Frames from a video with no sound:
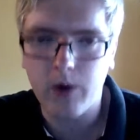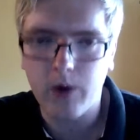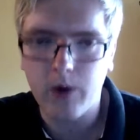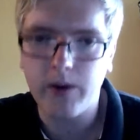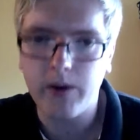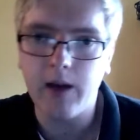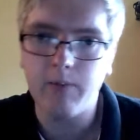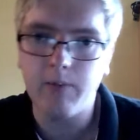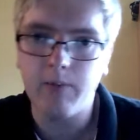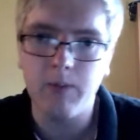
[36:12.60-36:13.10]

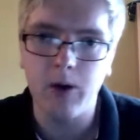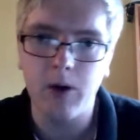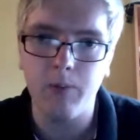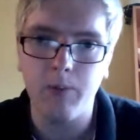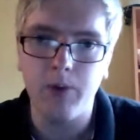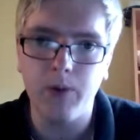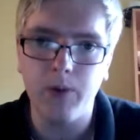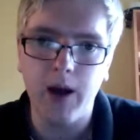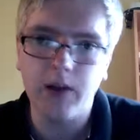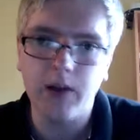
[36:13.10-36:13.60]
male
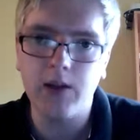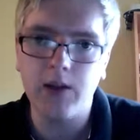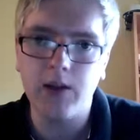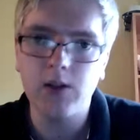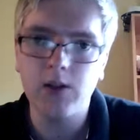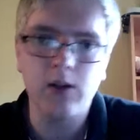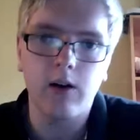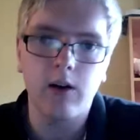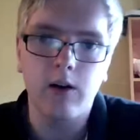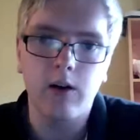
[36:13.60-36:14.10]

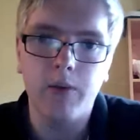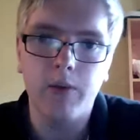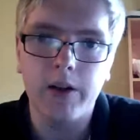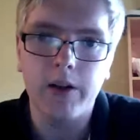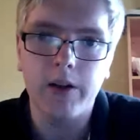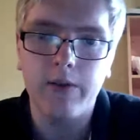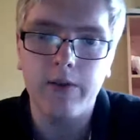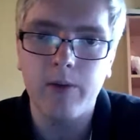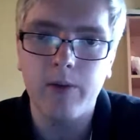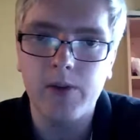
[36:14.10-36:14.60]
practitioner, I
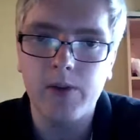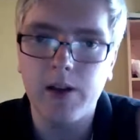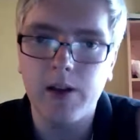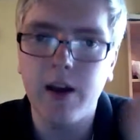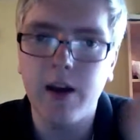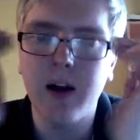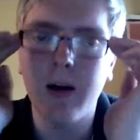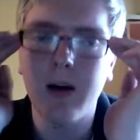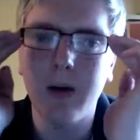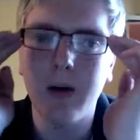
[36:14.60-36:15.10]
believe, that was
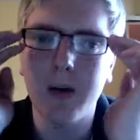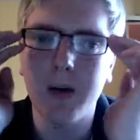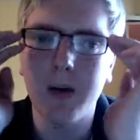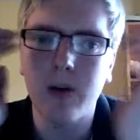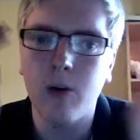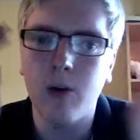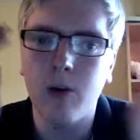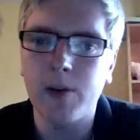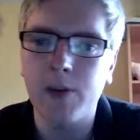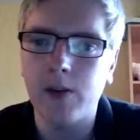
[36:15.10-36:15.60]
there. I wouldn't
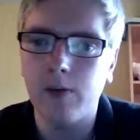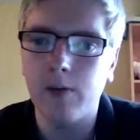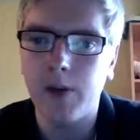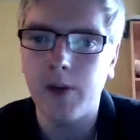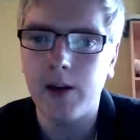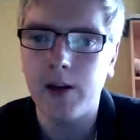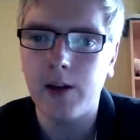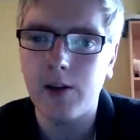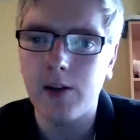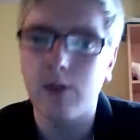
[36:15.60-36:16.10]
call myself a
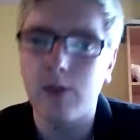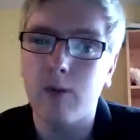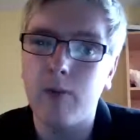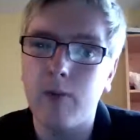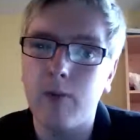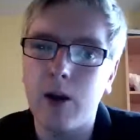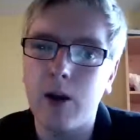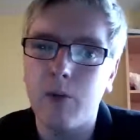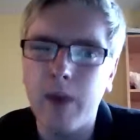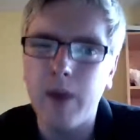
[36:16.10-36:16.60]
practitioner, but
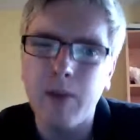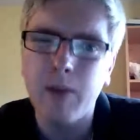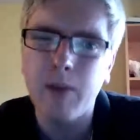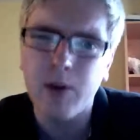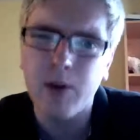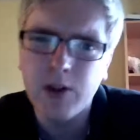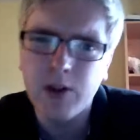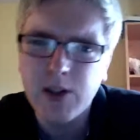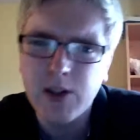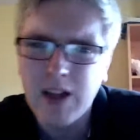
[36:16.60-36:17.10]
male member
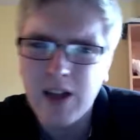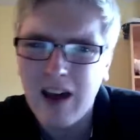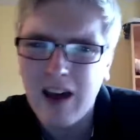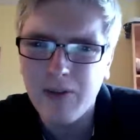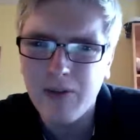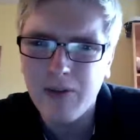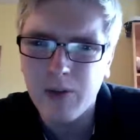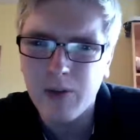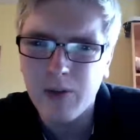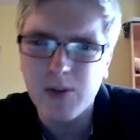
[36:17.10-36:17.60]
of
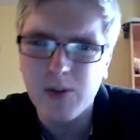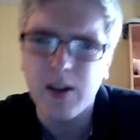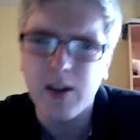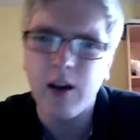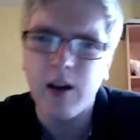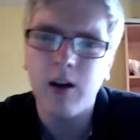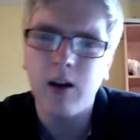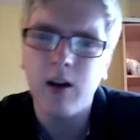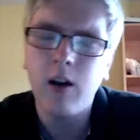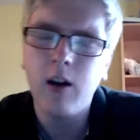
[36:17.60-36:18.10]
staff that was
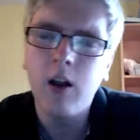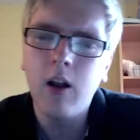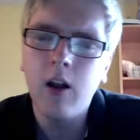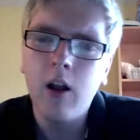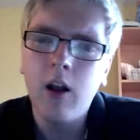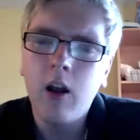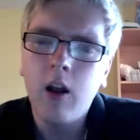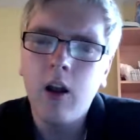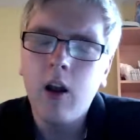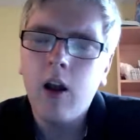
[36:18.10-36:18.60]
there.
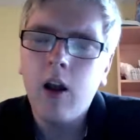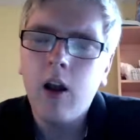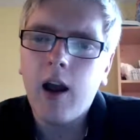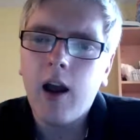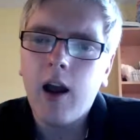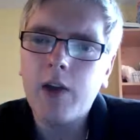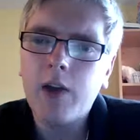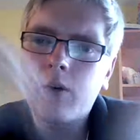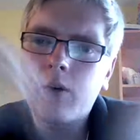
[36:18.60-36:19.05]
I don't know